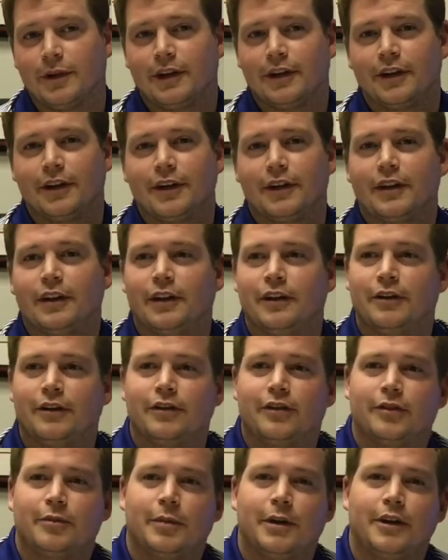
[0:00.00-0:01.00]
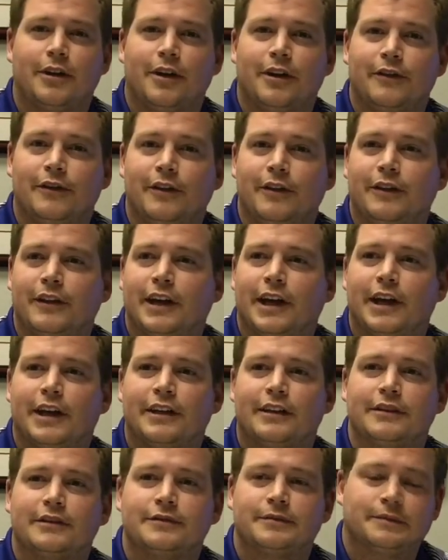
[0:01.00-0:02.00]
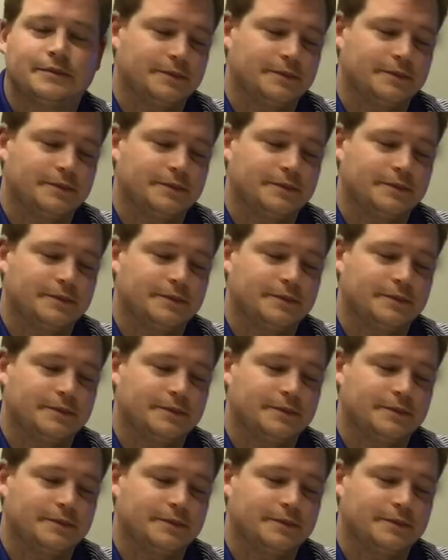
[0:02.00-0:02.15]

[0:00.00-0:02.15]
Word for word: be a good little spin-off on that.